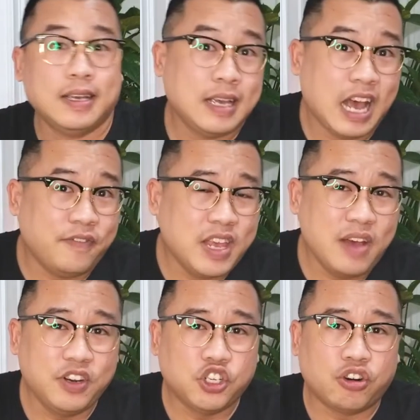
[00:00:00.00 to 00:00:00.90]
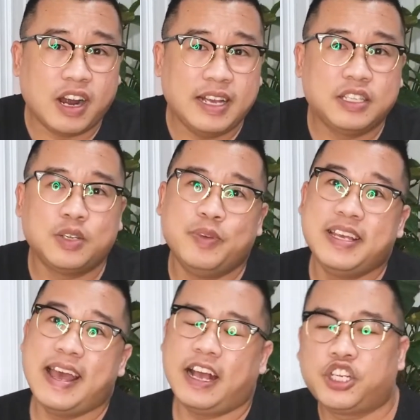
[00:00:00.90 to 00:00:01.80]
Have you ever tried to
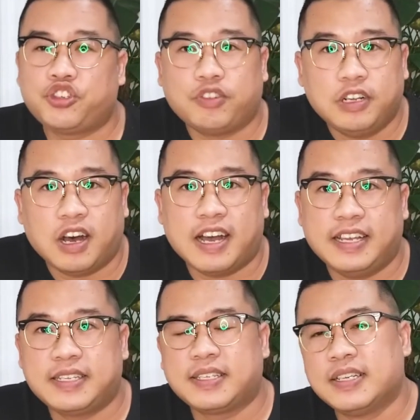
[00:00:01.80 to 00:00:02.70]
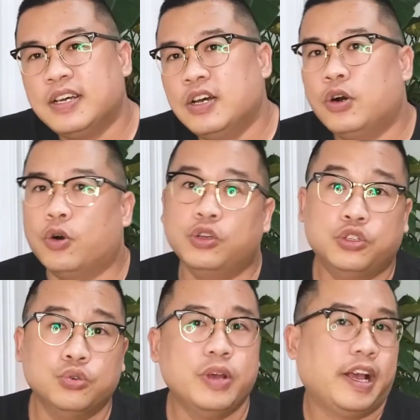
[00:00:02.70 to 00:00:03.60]
be extra nice or
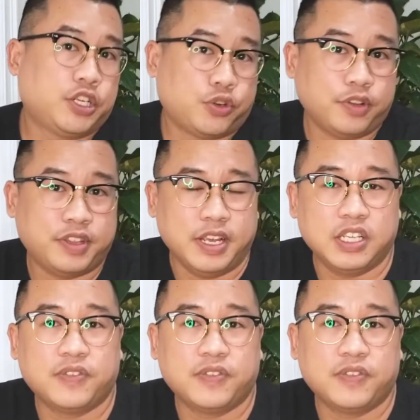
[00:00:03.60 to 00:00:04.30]
do extra things